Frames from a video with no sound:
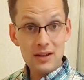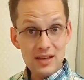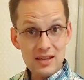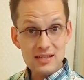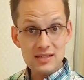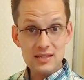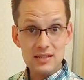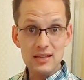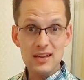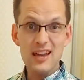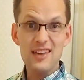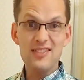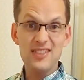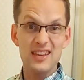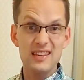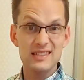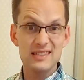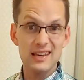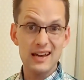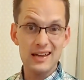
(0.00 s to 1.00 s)
easily,
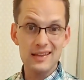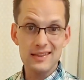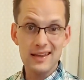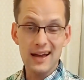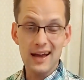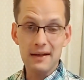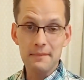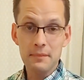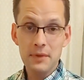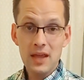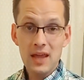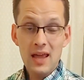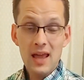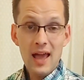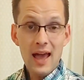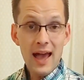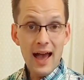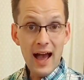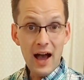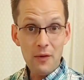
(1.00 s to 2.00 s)
things like that.
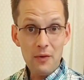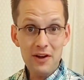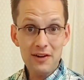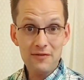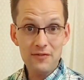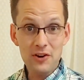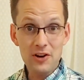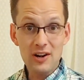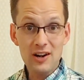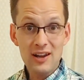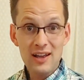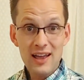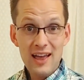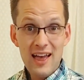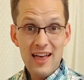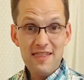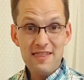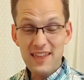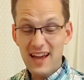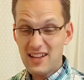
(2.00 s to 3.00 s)
However,
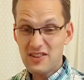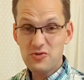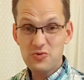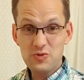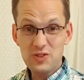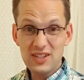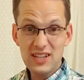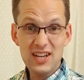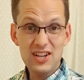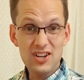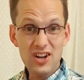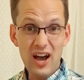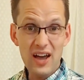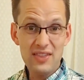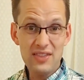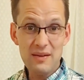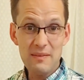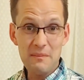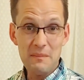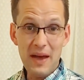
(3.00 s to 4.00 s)
that's really not
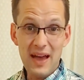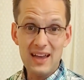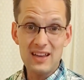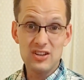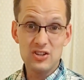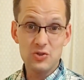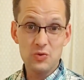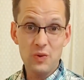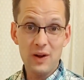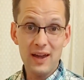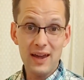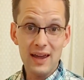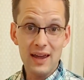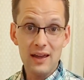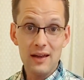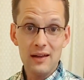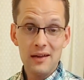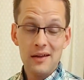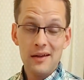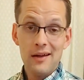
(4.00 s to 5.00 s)
the best
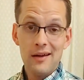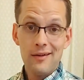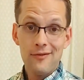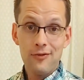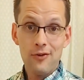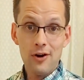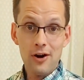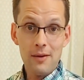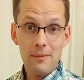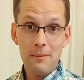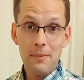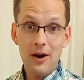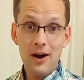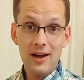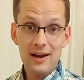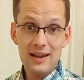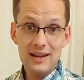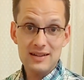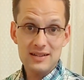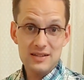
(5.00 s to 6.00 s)
way for our
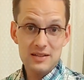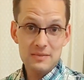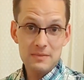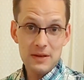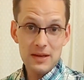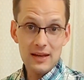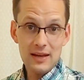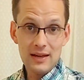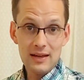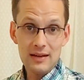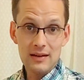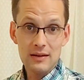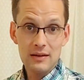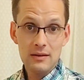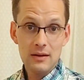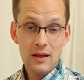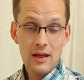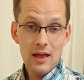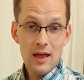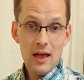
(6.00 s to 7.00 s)
body to be in
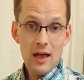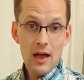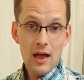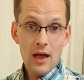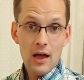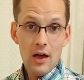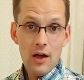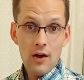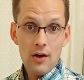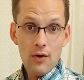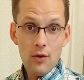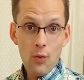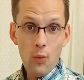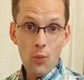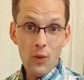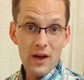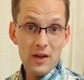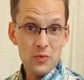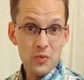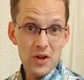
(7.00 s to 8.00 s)

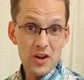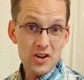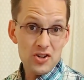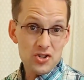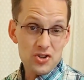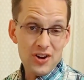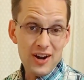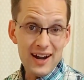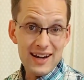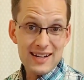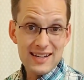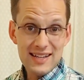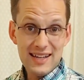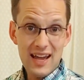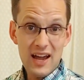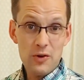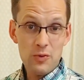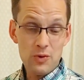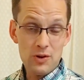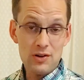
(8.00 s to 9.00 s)
when we are trying to
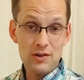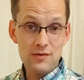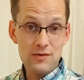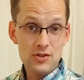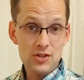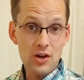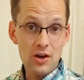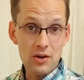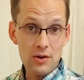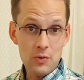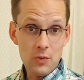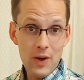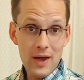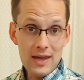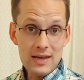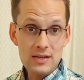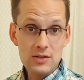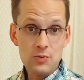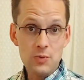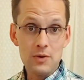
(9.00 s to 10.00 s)
get rid of solid
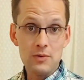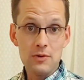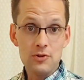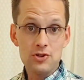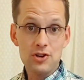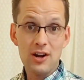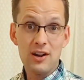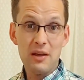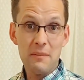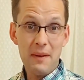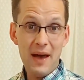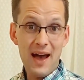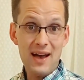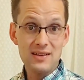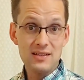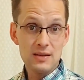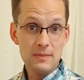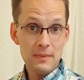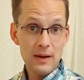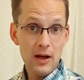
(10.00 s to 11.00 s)
waste, when we're trying to
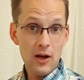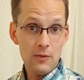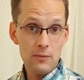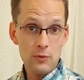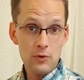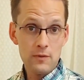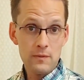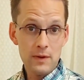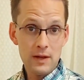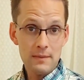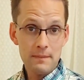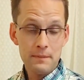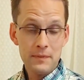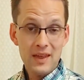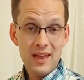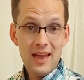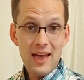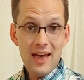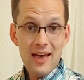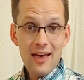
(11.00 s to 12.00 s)
pass a bowel movement.
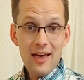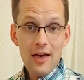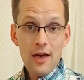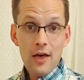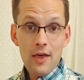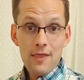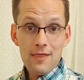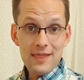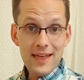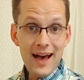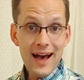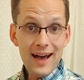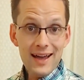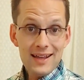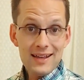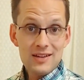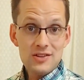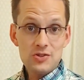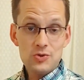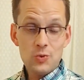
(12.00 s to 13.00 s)
That
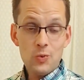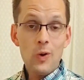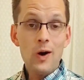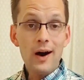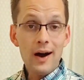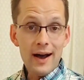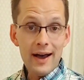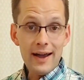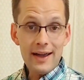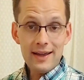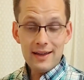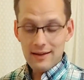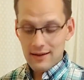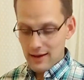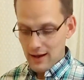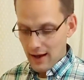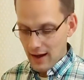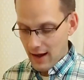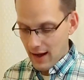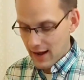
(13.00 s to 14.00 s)
is why
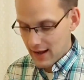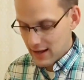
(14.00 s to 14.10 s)
I